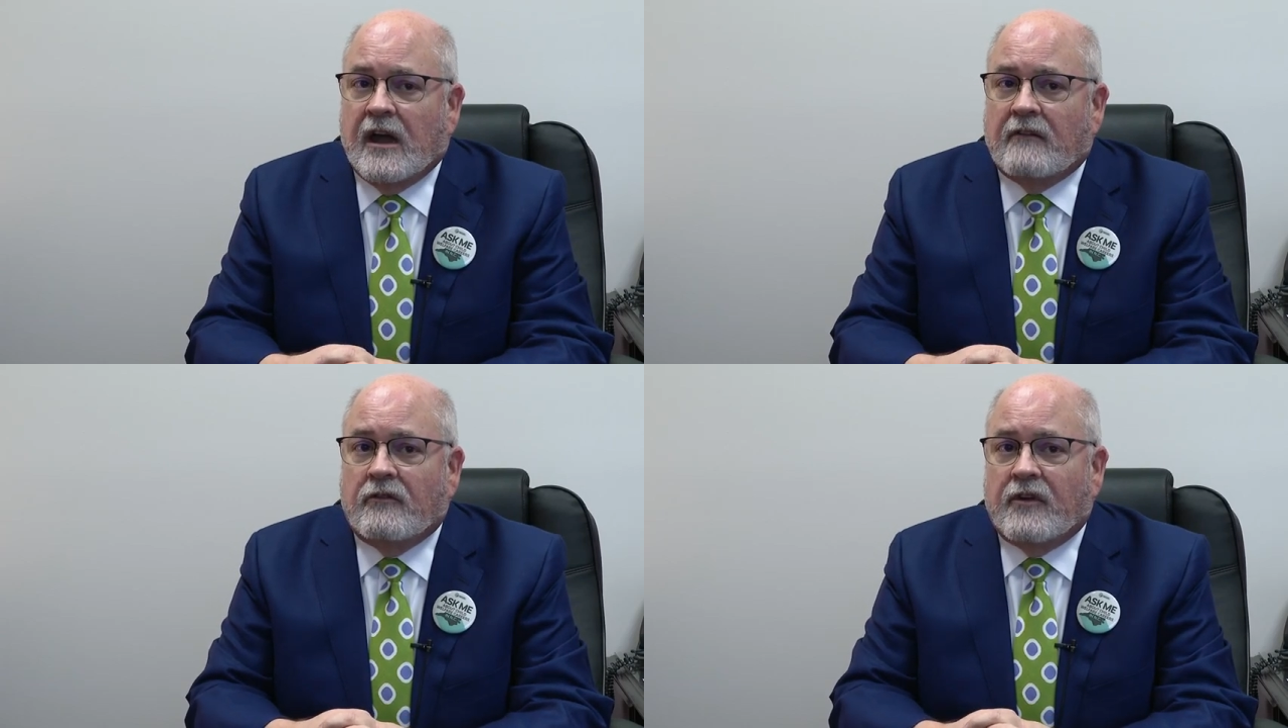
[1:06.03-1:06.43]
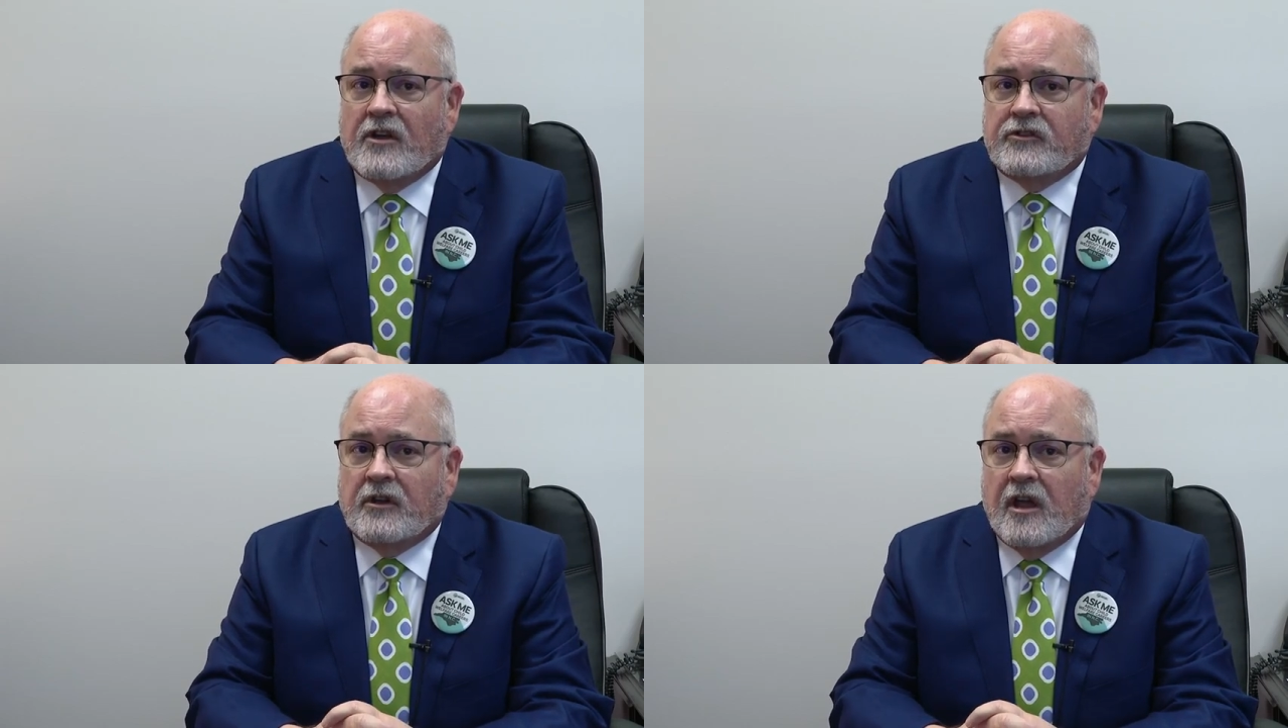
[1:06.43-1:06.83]
I have a
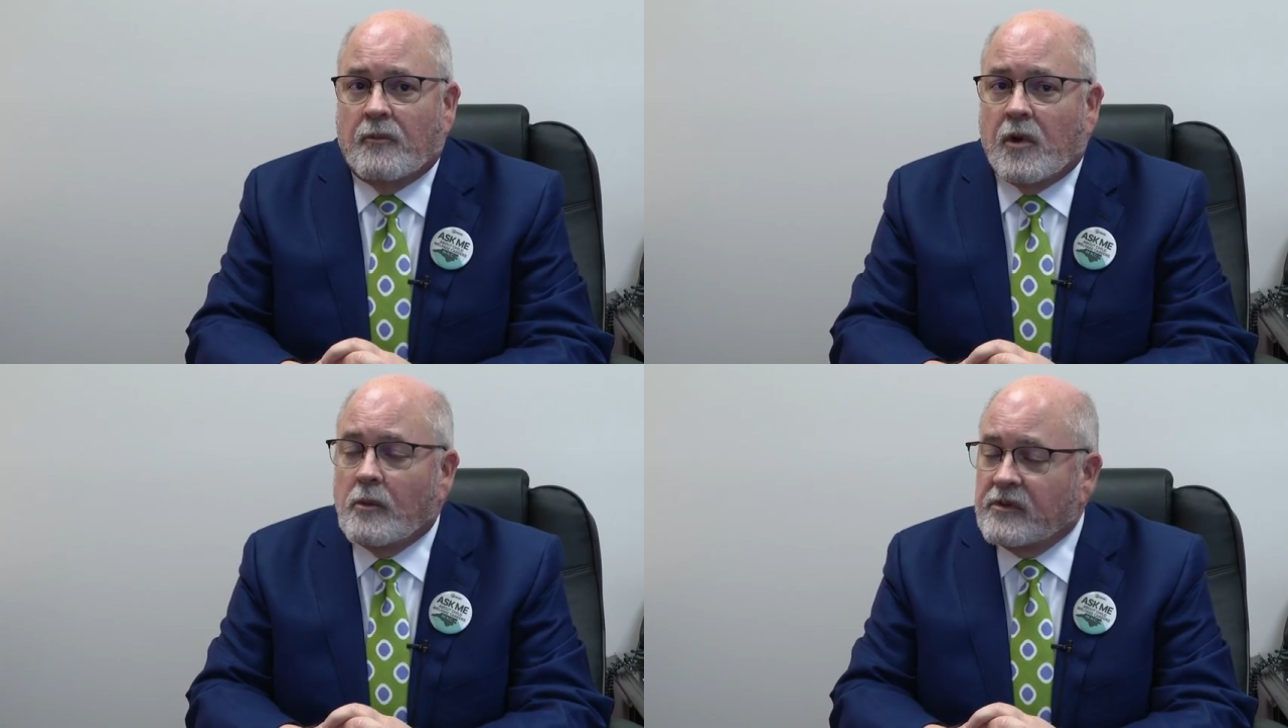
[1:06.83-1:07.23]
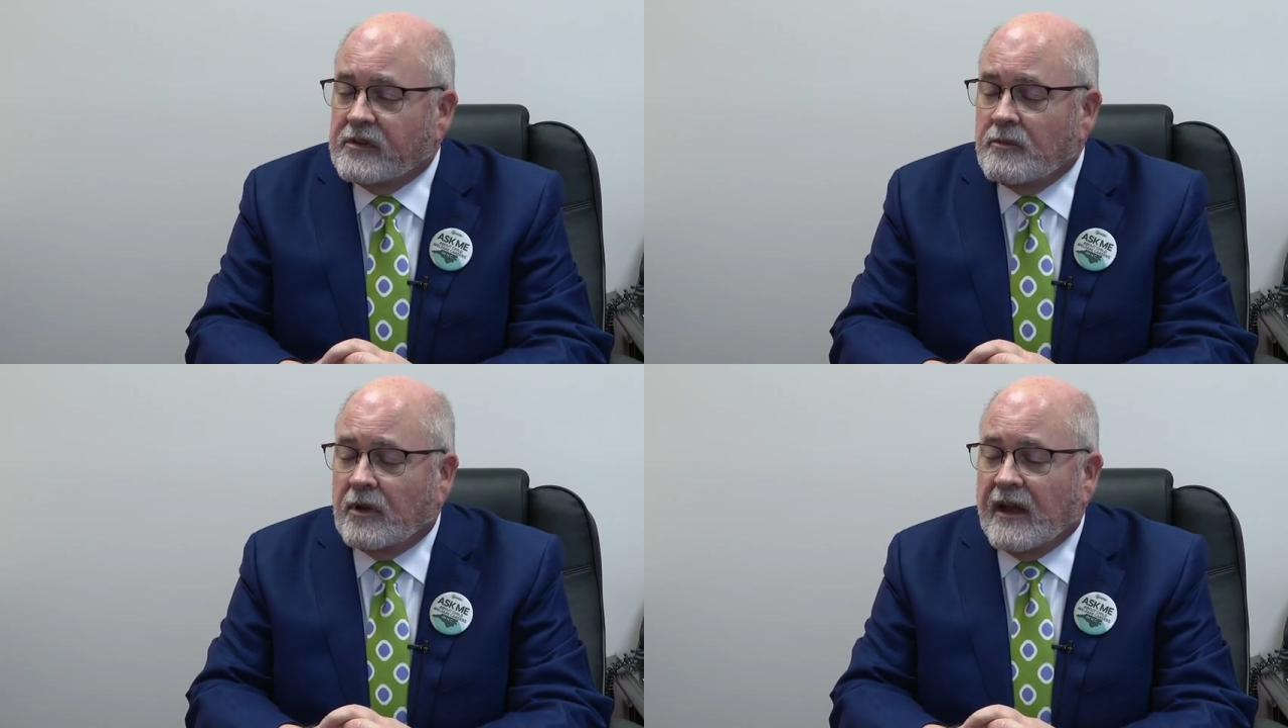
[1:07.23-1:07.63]
foster care
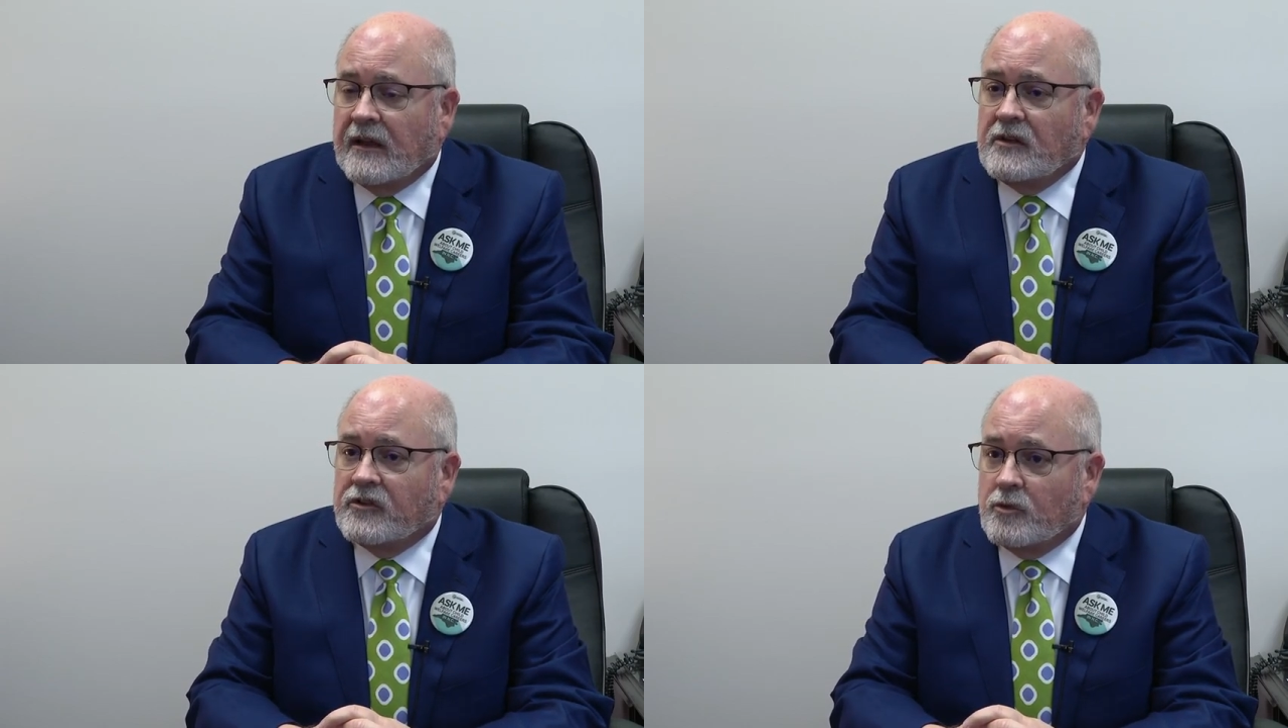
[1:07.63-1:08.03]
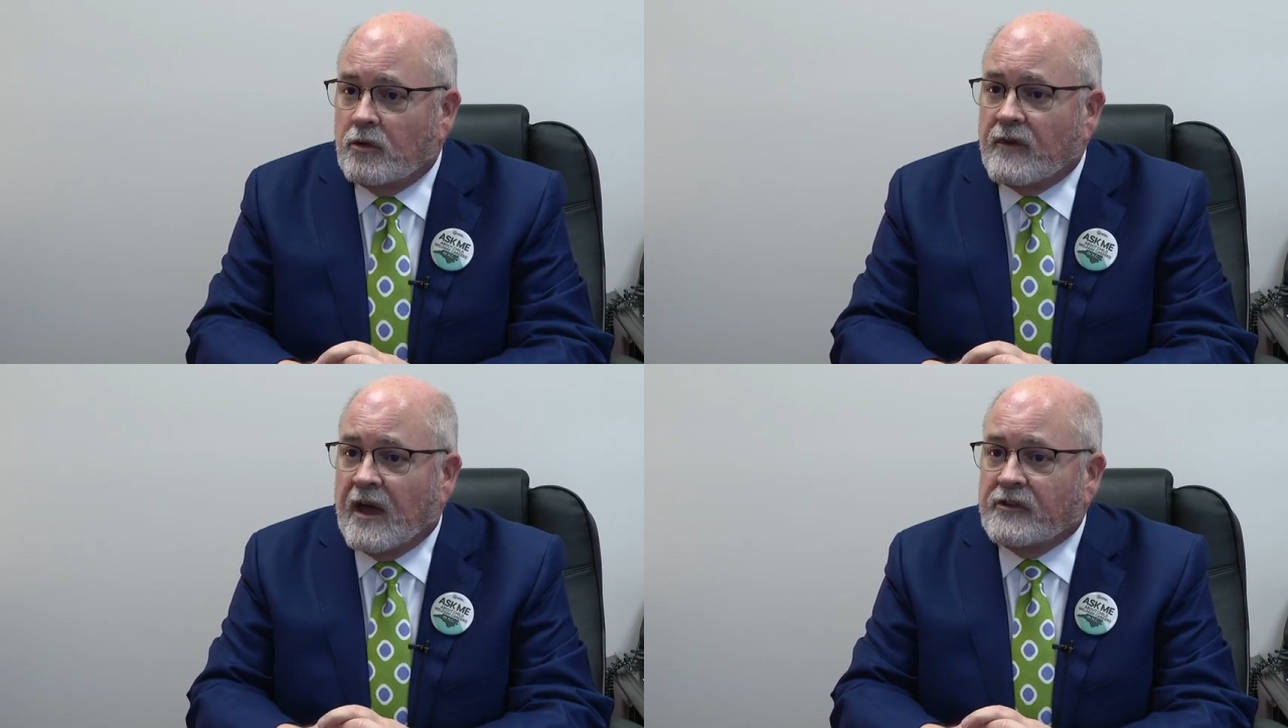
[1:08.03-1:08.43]
permanency planning
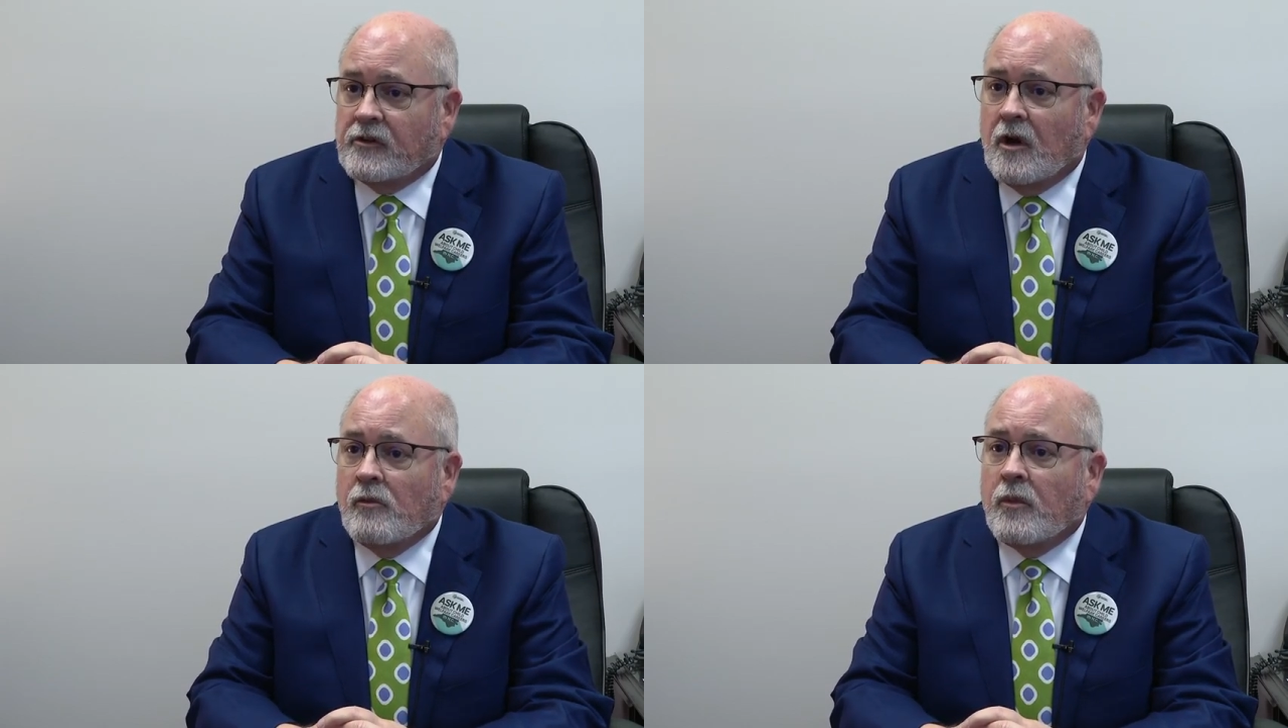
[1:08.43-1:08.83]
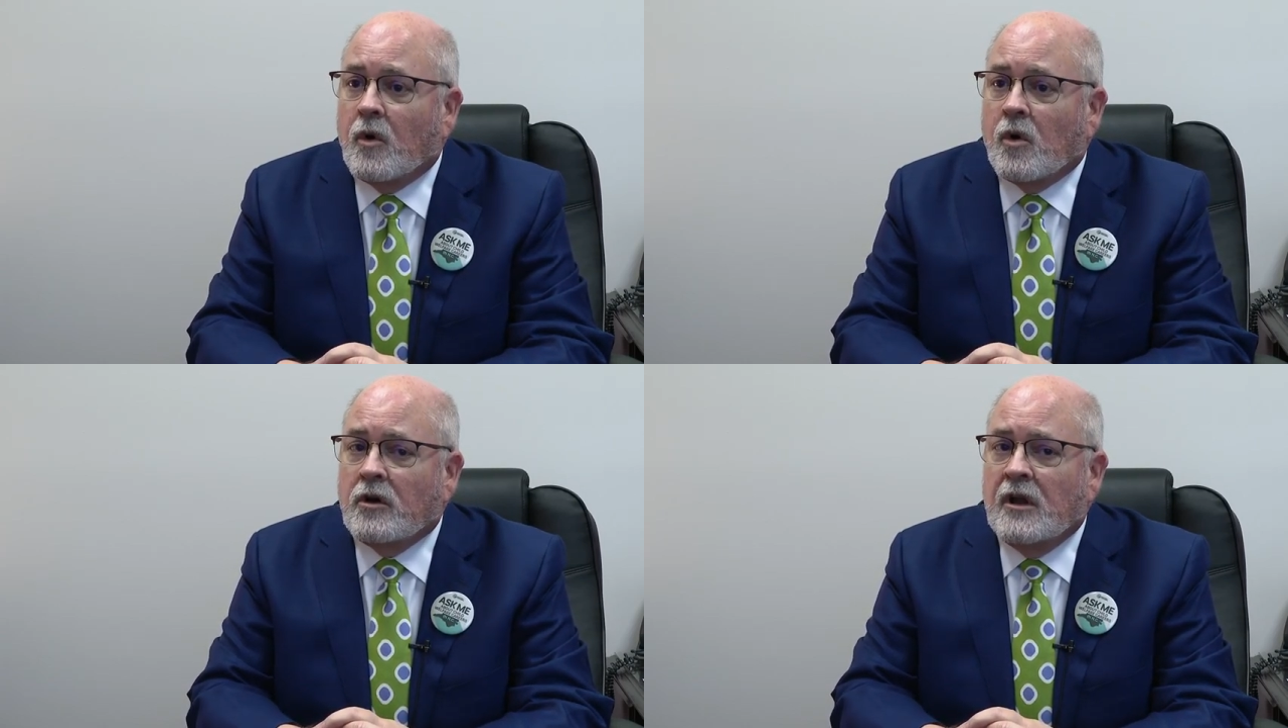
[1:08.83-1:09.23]
supervisor on
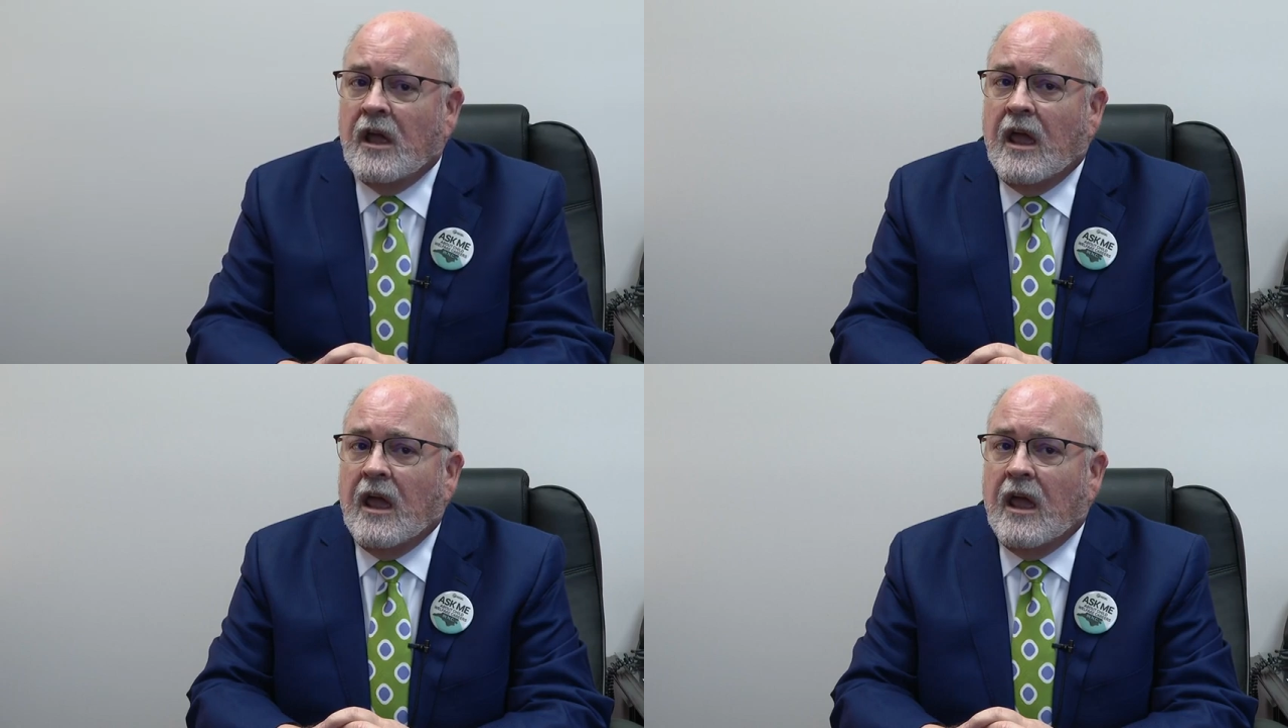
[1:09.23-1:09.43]
board.